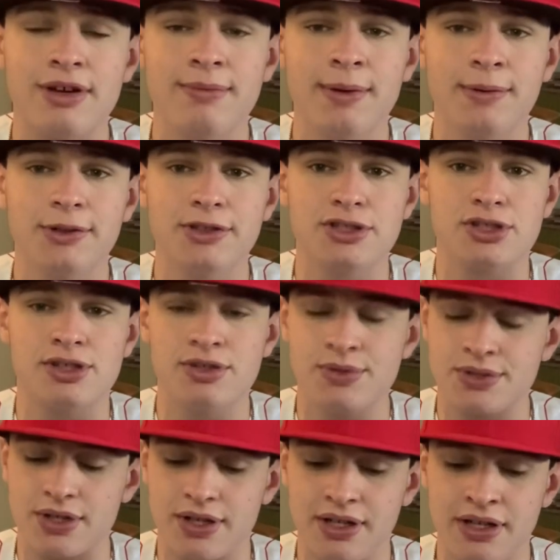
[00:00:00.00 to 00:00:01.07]
Right? I remember when George
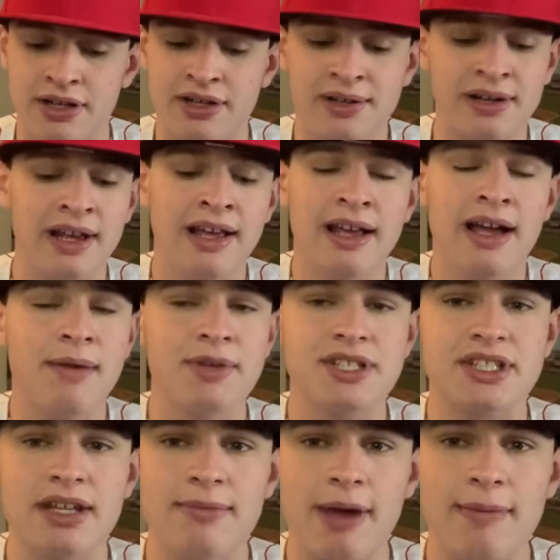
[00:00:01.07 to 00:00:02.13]
was on here, I'm going to
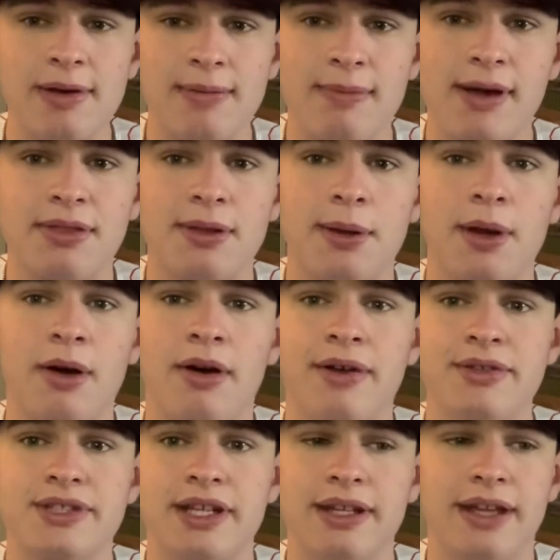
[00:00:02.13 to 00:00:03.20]
say maybe a month ago, I
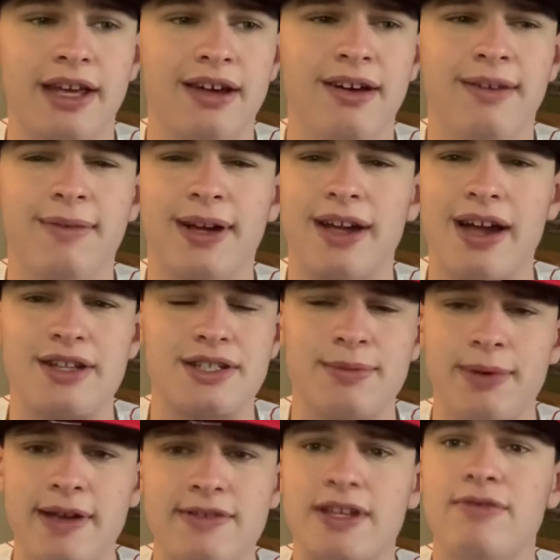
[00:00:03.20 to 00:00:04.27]
was saying like, oh my gosh, the
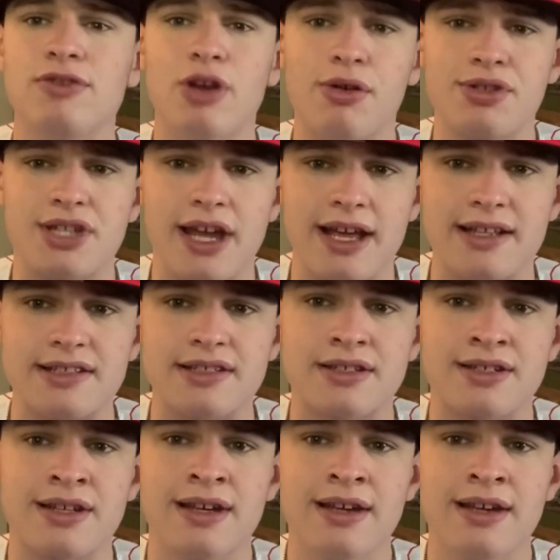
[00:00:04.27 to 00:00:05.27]
Braves have no chance